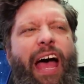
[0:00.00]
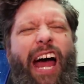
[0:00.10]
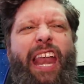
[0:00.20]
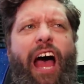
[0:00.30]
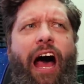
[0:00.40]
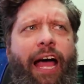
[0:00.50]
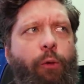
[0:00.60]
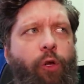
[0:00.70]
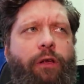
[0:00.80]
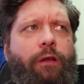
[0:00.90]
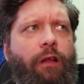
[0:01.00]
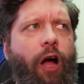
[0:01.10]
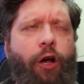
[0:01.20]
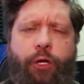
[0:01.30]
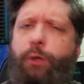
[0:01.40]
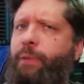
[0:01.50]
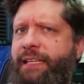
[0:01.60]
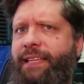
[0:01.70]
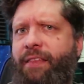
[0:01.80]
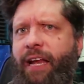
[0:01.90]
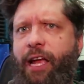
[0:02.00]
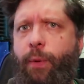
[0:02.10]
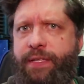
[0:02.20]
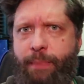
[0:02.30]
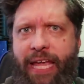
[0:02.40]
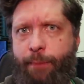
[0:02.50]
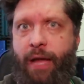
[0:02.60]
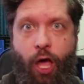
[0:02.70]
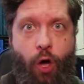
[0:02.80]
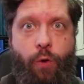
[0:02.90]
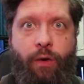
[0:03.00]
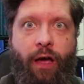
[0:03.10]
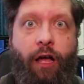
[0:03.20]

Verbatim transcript: And I will arguably say that I always make it my own.